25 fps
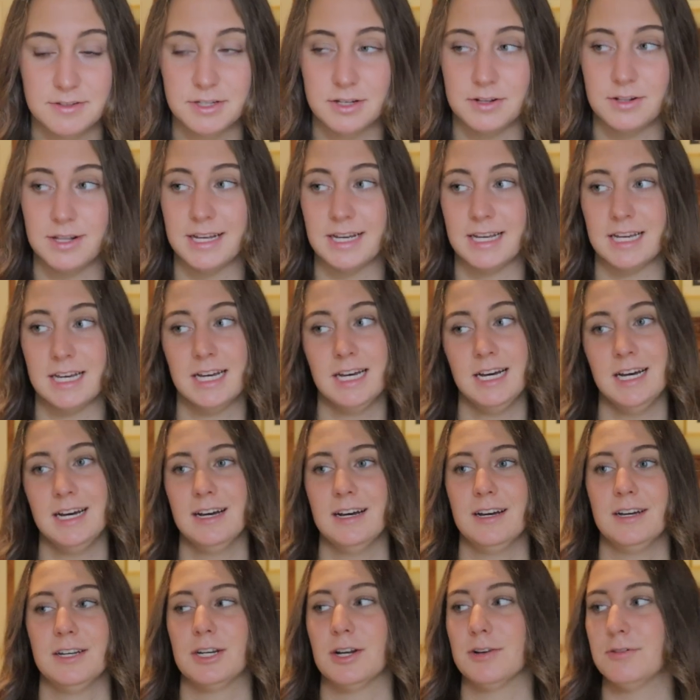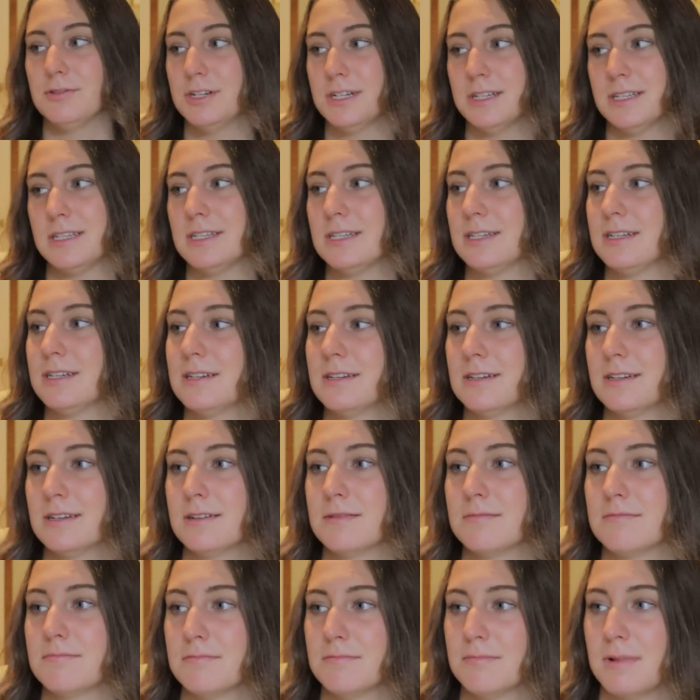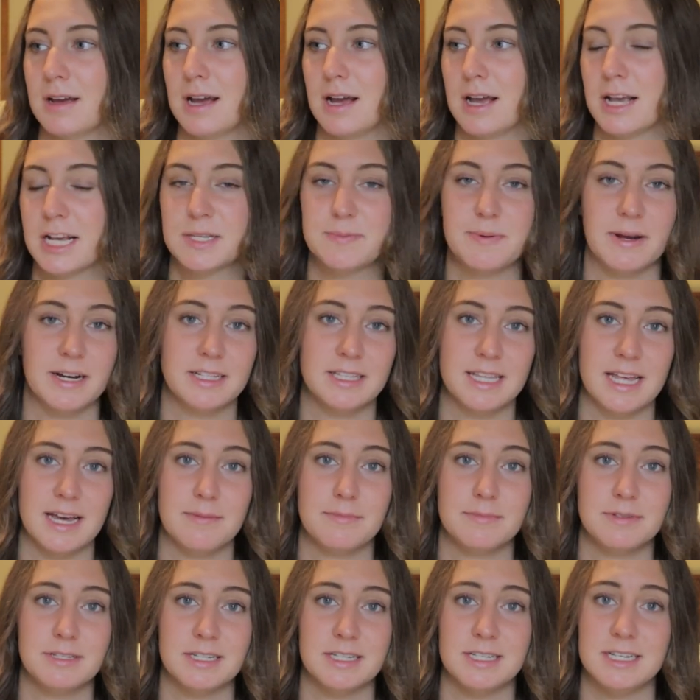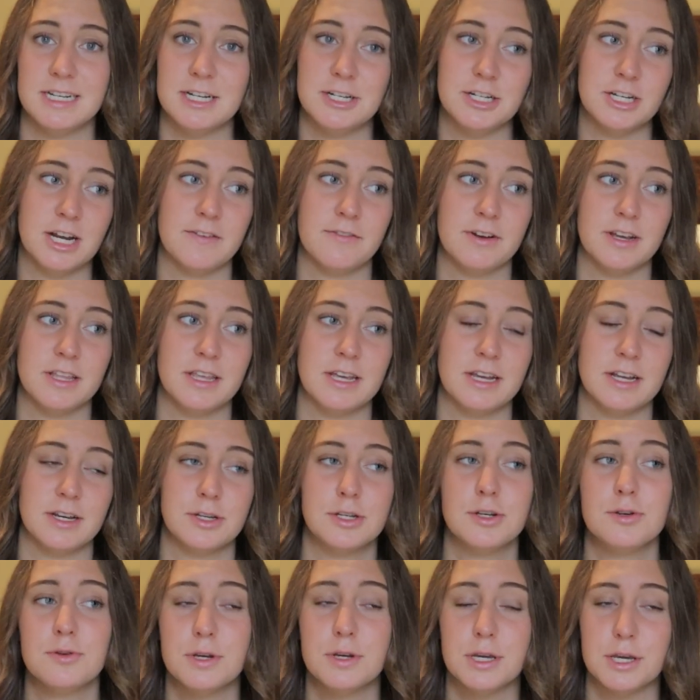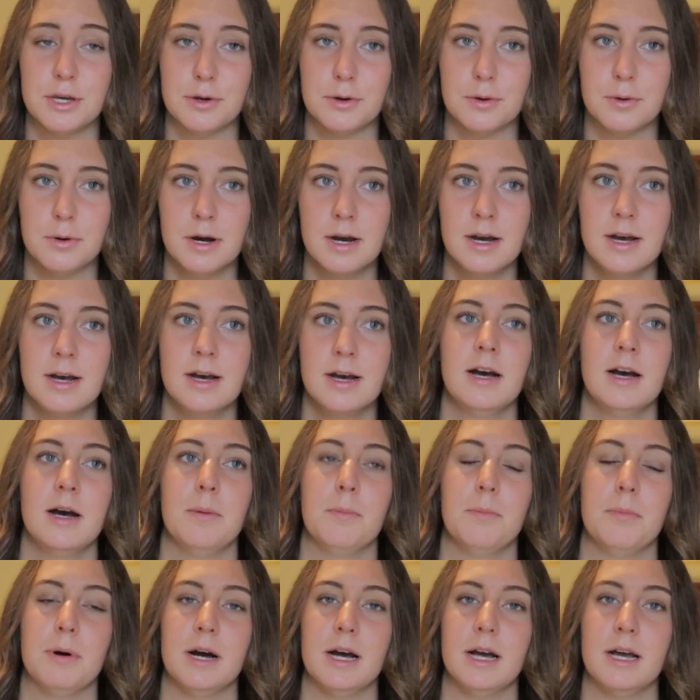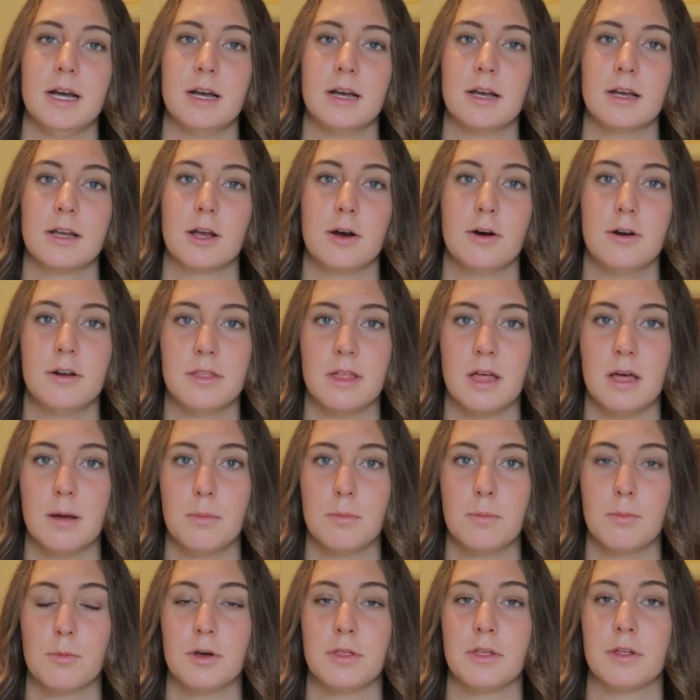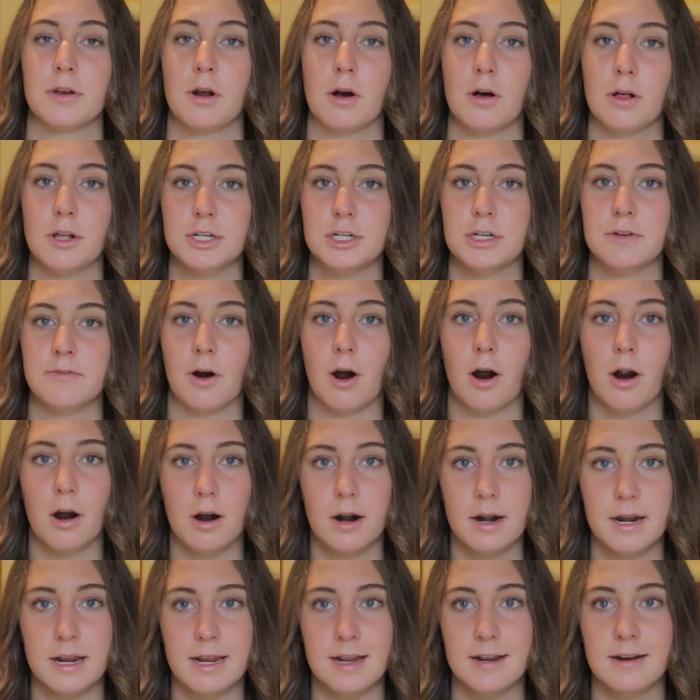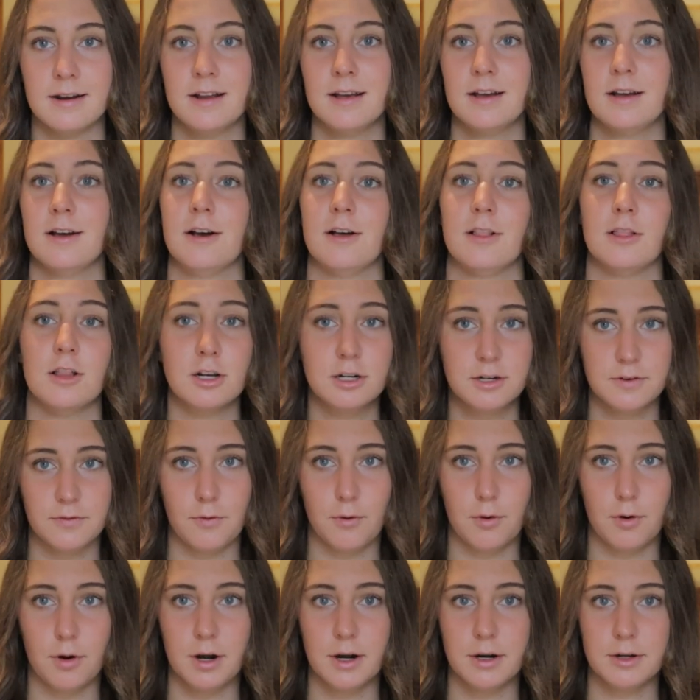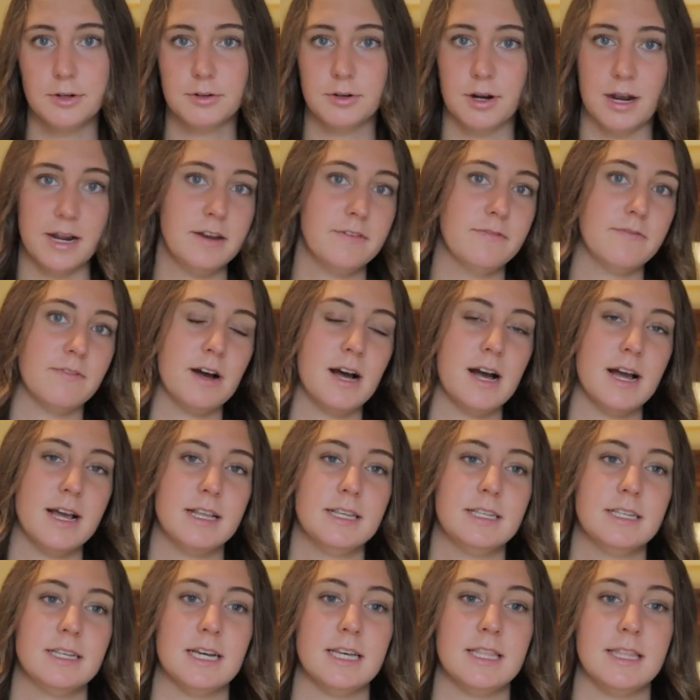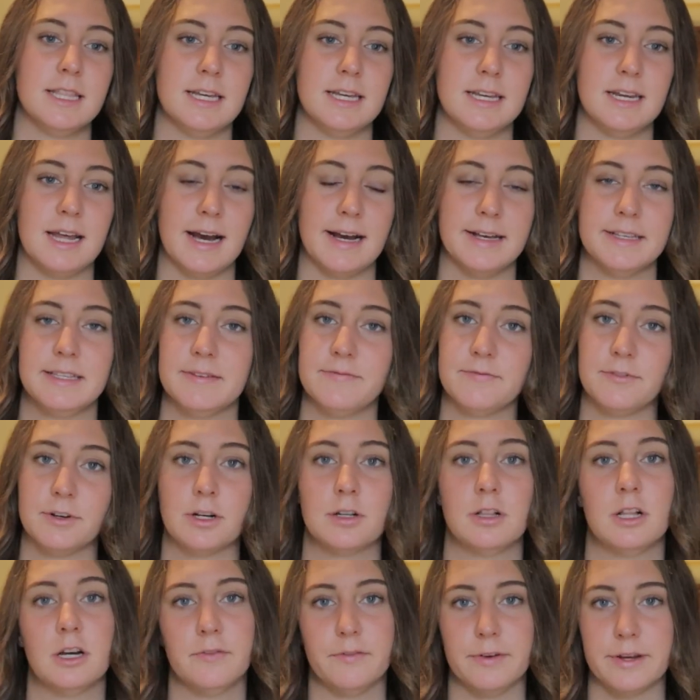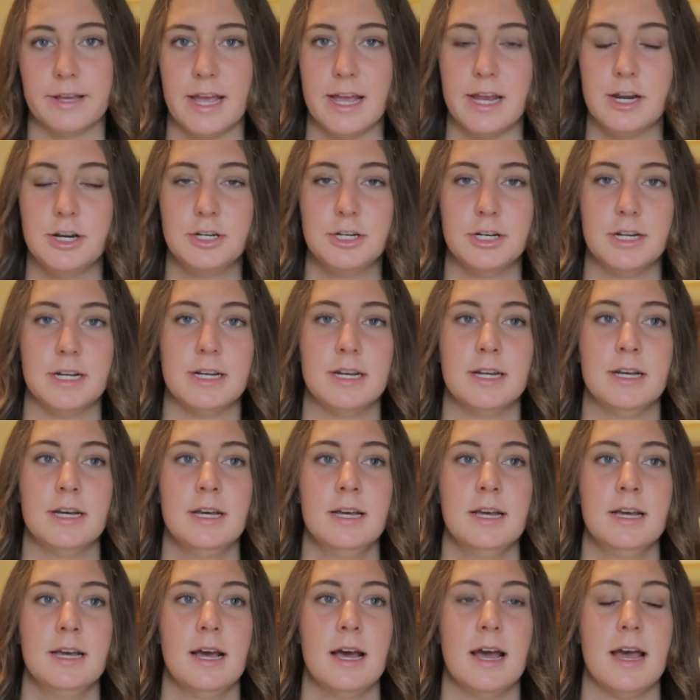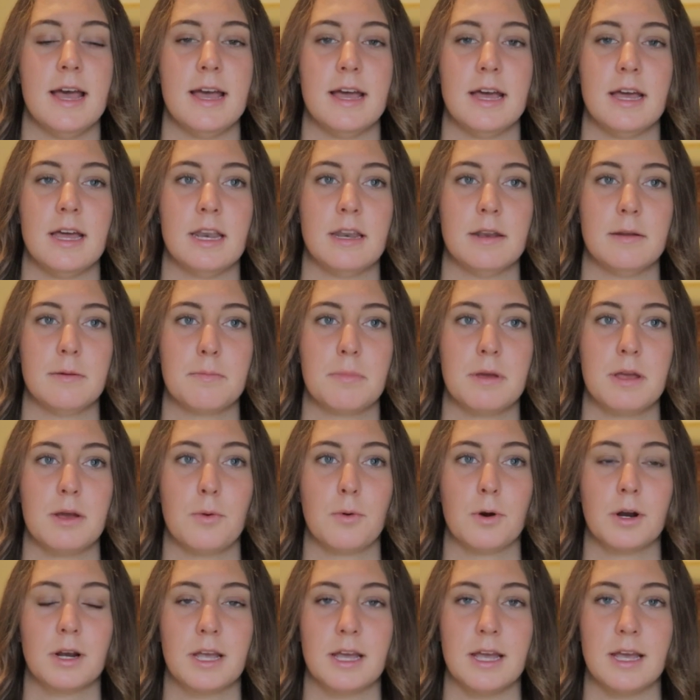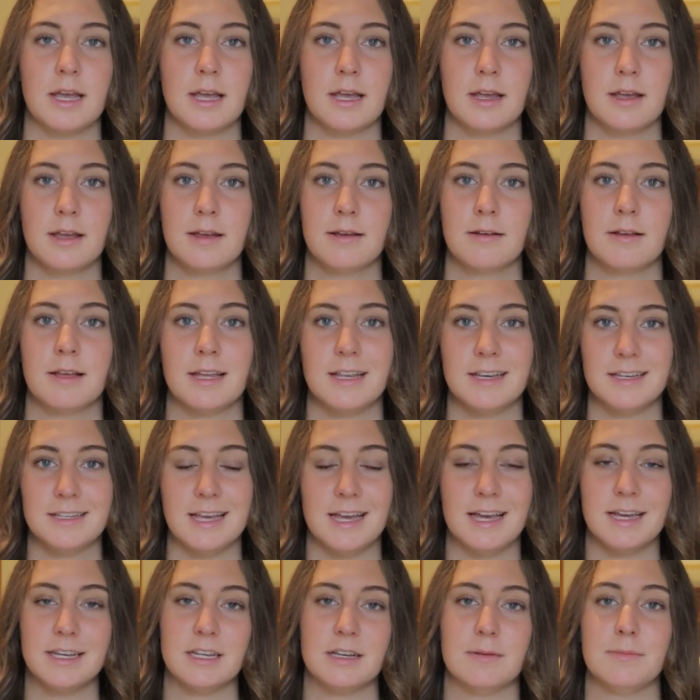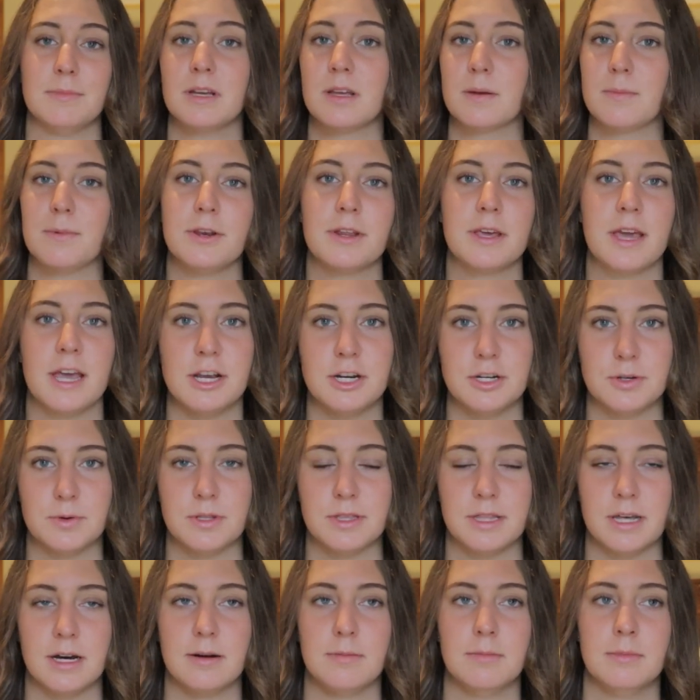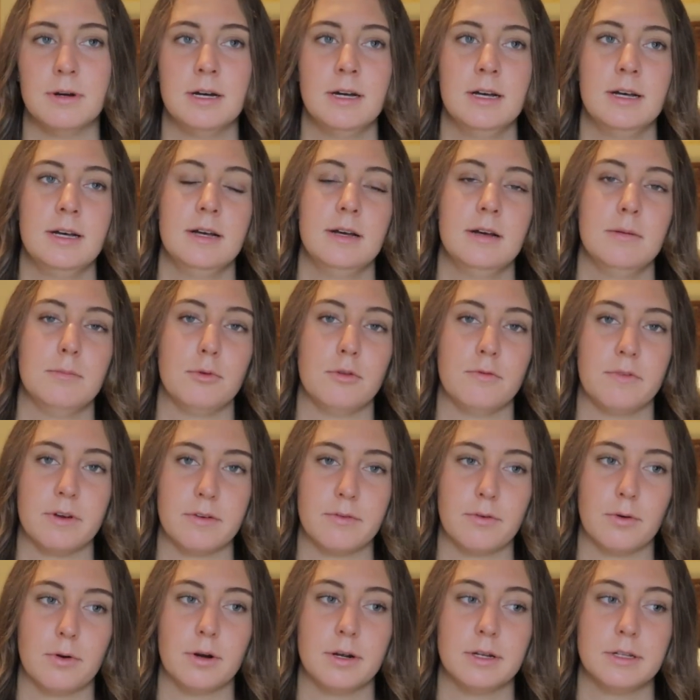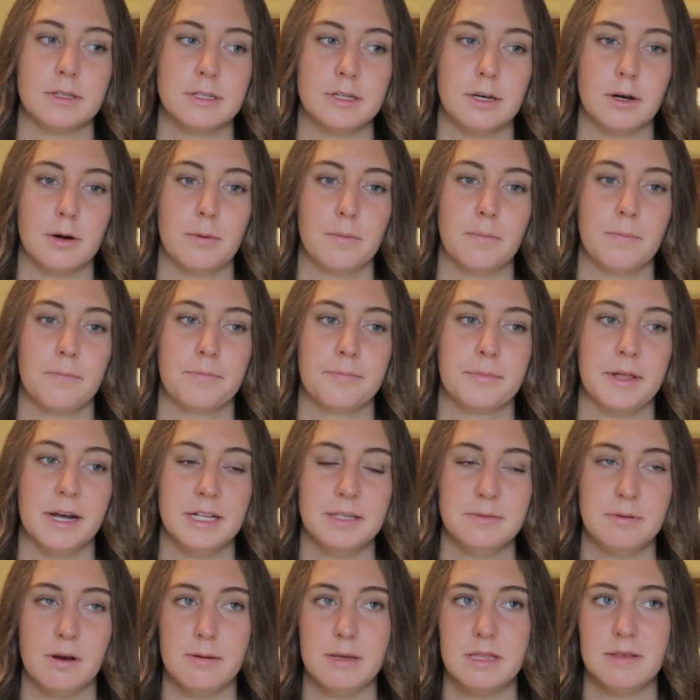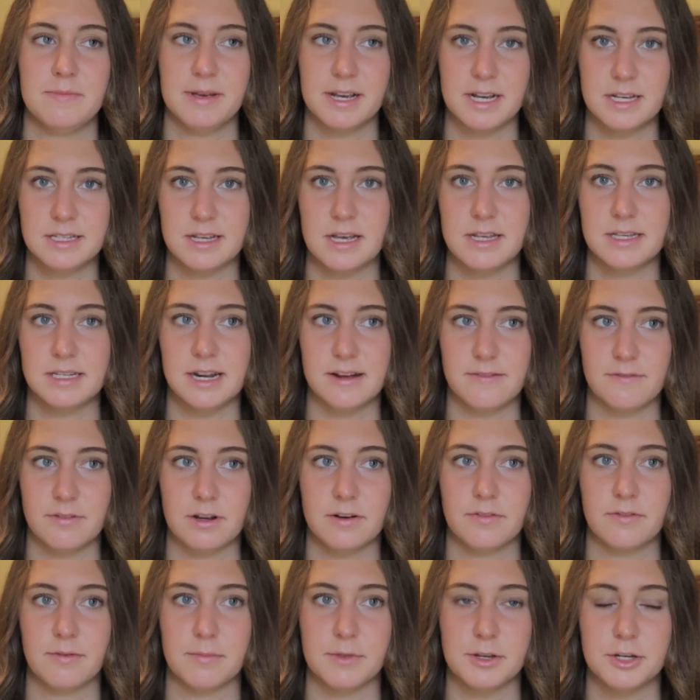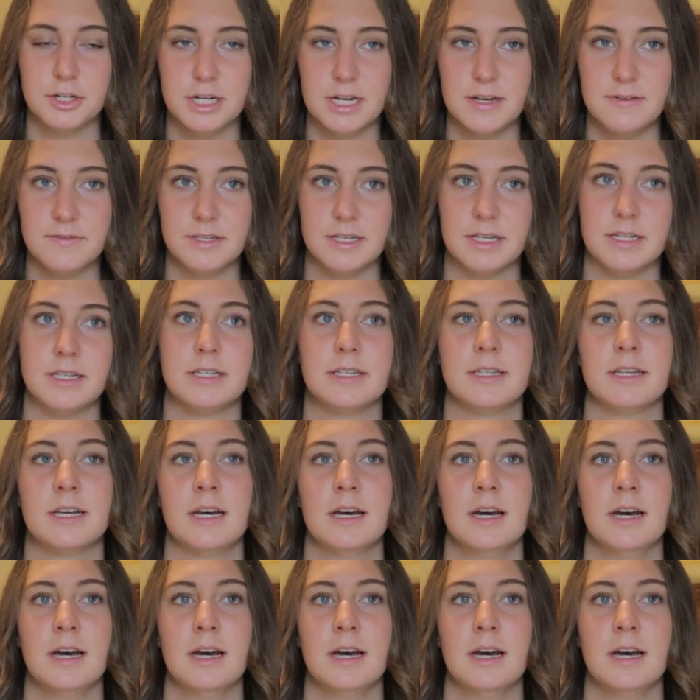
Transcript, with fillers: So like, don't just expect them to teach everything to you, but go to them with the knowledge you've already looked for, tried to find, and then ask them for clarification and be working in tandem and communication with them moving forward. So that's probably the biggest lesson I've learned from the chiefs, is